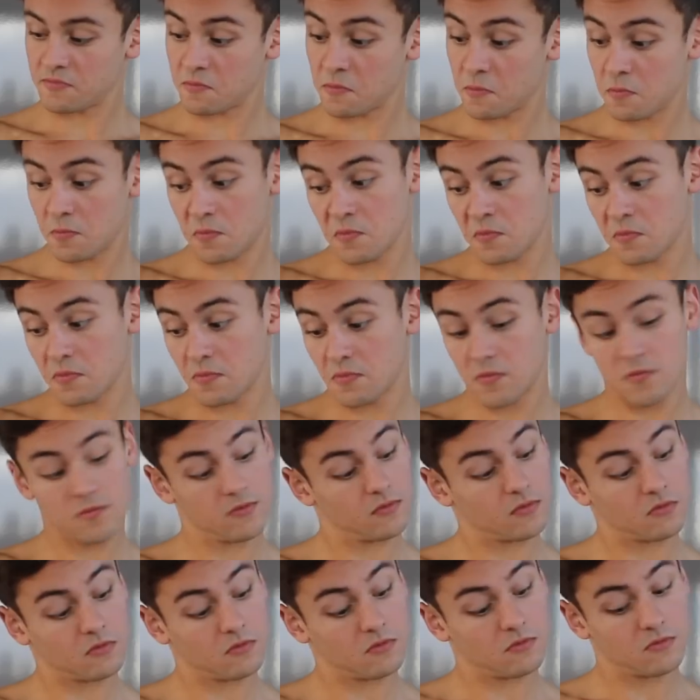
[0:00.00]
take your body a
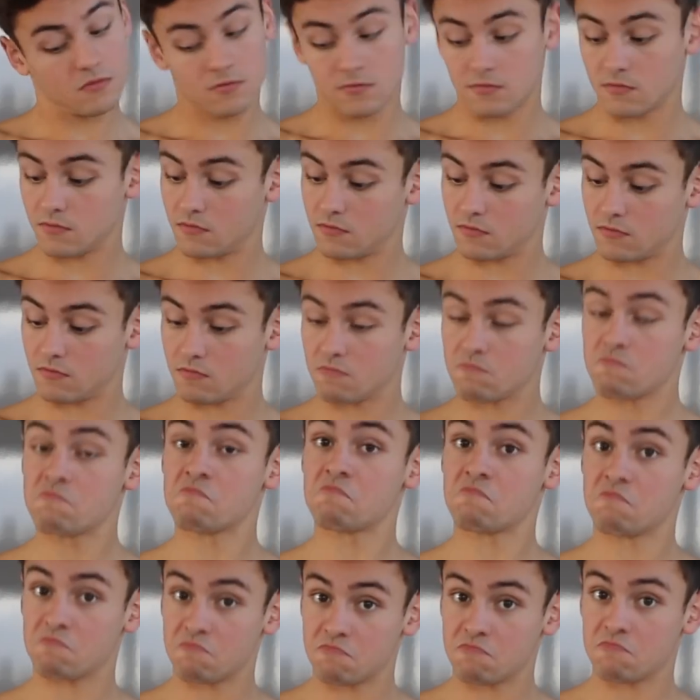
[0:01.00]
little bit more time to
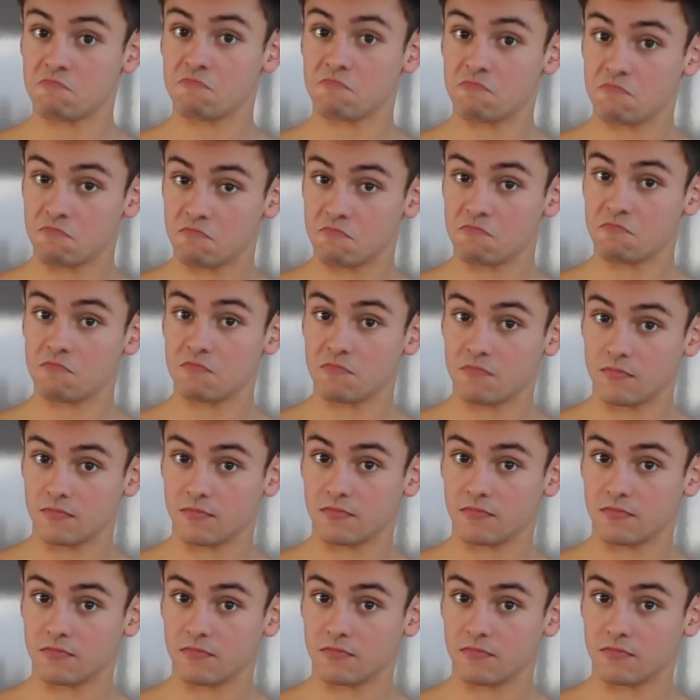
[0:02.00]
break down and use.